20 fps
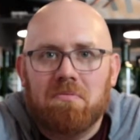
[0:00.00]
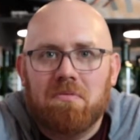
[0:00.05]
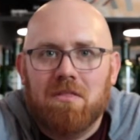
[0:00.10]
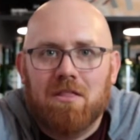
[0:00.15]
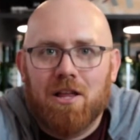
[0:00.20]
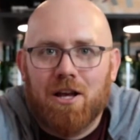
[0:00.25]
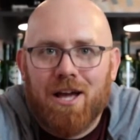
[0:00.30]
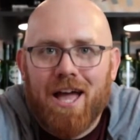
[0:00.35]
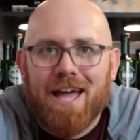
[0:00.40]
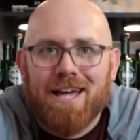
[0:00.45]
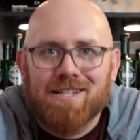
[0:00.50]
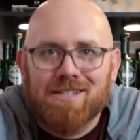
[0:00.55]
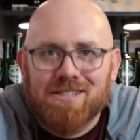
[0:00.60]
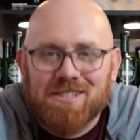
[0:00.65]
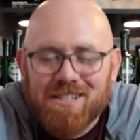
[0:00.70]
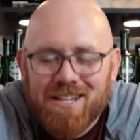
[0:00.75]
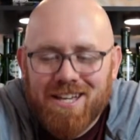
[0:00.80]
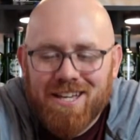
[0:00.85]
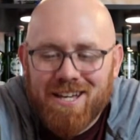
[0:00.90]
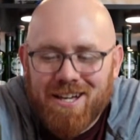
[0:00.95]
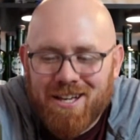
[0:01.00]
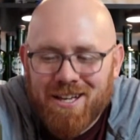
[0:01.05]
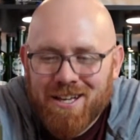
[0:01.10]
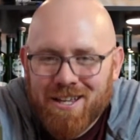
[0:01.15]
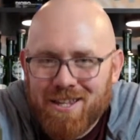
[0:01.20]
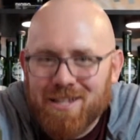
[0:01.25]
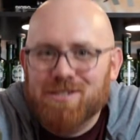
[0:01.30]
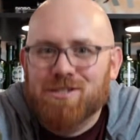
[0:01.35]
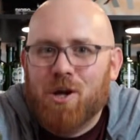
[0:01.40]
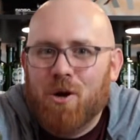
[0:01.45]
the case.
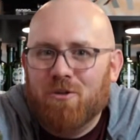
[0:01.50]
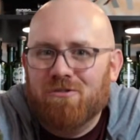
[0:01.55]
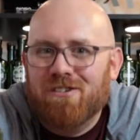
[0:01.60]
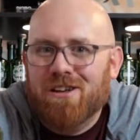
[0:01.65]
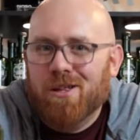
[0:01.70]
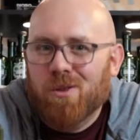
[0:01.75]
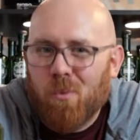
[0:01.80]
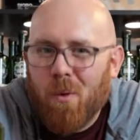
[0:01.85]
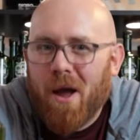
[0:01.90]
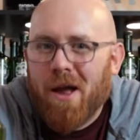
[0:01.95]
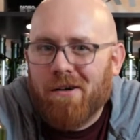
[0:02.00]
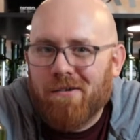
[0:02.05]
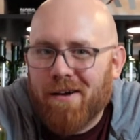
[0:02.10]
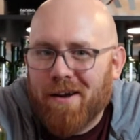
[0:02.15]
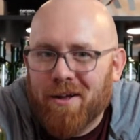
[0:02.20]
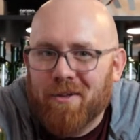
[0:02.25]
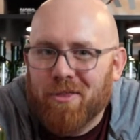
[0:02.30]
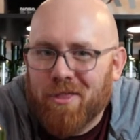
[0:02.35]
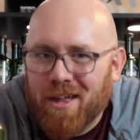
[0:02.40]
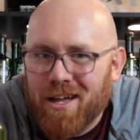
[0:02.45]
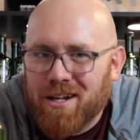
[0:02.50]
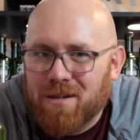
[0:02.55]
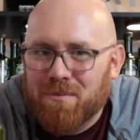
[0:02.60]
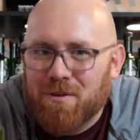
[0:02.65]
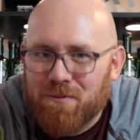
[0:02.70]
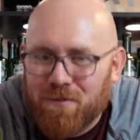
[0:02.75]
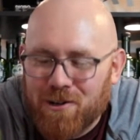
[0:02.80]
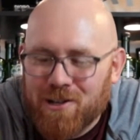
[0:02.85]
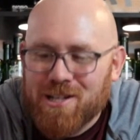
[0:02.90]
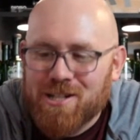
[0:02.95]
There's no real way around that, I'm
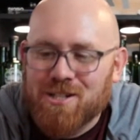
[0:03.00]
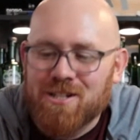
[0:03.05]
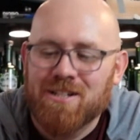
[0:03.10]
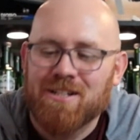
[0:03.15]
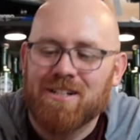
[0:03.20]
afraid.